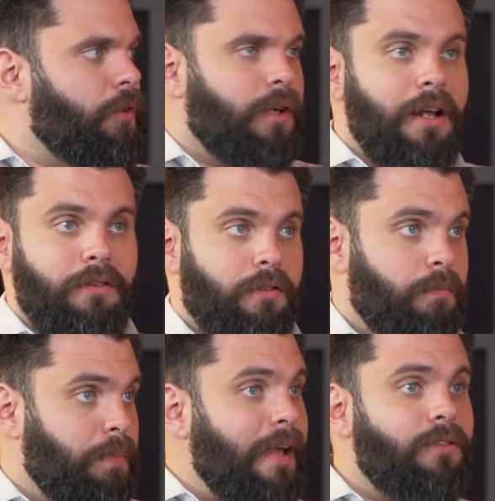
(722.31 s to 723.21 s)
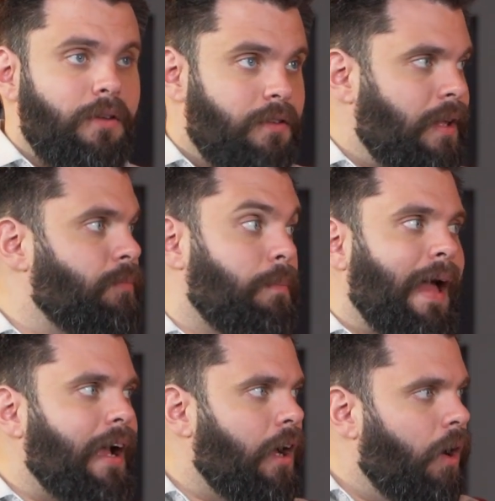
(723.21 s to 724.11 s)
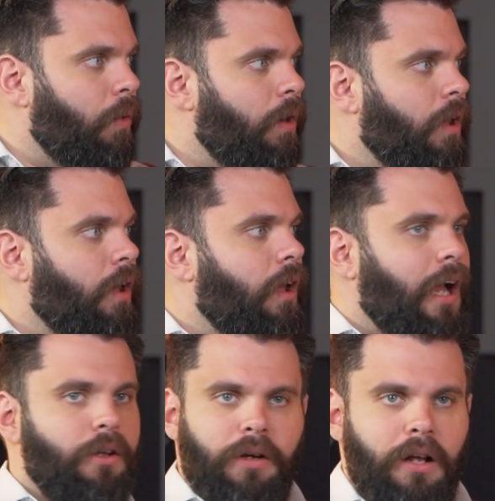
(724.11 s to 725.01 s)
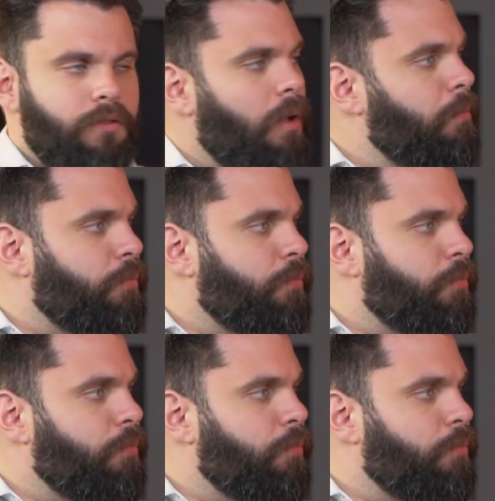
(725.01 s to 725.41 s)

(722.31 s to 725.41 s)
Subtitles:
They're getting basically the same tobacco, and they're getting something